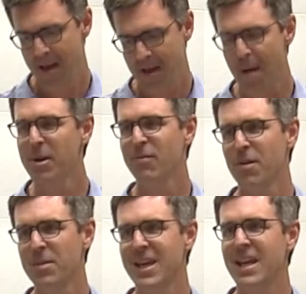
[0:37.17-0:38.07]
Coming
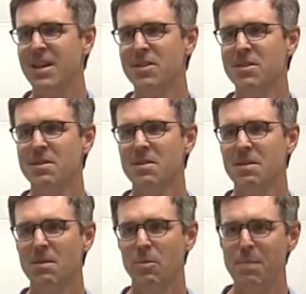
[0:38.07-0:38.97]
from the east,
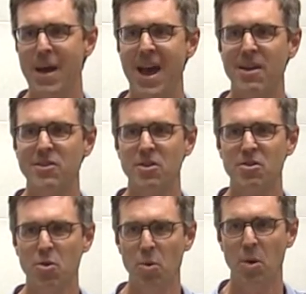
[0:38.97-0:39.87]
we passed a
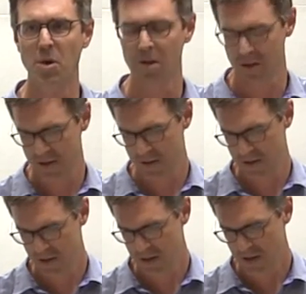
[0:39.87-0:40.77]
school,
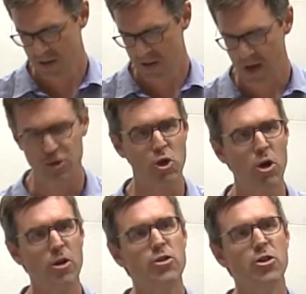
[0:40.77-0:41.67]
a
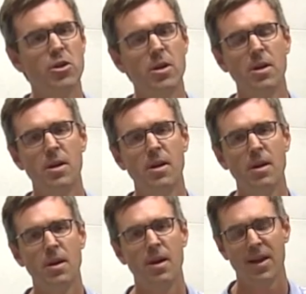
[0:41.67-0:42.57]
church,
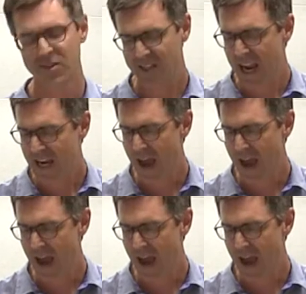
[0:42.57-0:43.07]
a state